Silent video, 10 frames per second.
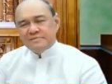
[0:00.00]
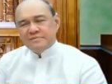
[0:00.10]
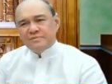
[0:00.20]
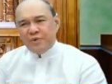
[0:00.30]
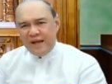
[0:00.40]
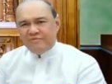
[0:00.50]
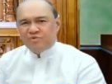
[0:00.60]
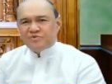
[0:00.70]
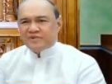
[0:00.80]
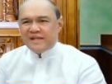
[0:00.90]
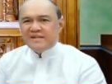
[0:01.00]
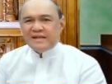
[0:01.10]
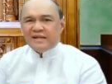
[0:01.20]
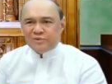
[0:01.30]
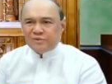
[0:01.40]
We have to train
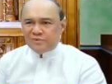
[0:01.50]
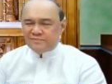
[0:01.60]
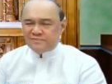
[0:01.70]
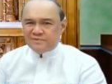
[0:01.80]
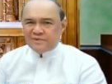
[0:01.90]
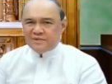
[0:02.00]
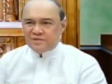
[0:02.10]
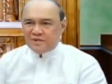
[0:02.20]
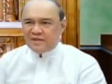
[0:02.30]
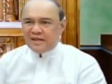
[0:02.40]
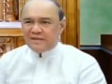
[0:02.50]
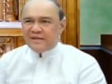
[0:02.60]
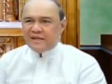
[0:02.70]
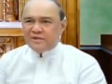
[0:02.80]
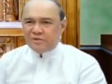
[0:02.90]
that too, so that
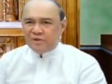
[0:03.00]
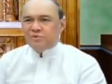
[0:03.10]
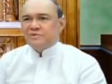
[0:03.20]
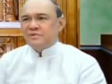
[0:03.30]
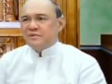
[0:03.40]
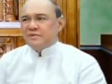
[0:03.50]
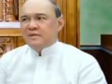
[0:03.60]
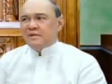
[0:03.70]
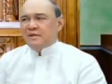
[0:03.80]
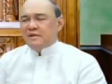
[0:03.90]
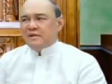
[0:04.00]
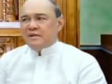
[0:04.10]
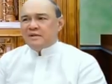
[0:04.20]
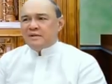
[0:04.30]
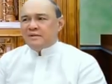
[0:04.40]
they don't
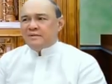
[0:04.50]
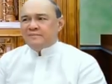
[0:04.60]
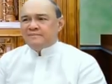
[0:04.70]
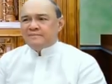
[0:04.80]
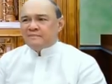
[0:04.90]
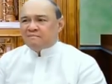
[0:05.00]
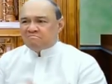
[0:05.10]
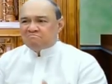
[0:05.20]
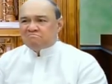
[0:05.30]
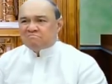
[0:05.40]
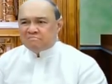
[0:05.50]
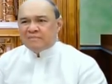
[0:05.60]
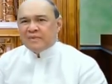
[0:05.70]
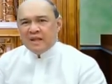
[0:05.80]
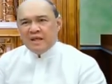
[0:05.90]

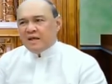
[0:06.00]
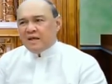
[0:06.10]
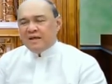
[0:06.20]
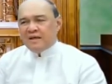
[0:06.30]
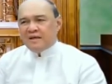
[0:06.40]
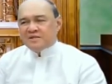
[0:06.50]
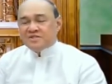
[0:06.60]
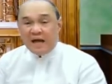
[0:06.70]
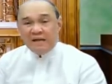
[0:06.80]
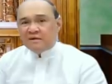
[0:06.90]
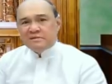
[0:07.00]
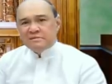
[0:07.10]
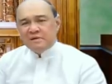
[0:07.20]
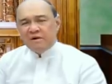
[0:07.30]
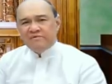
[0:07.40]
um, shackle
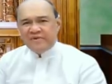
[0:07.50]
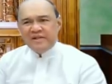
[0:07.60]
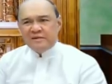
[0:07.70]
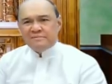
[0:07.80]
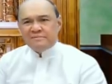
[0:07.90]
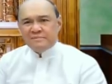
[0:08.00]
our freedom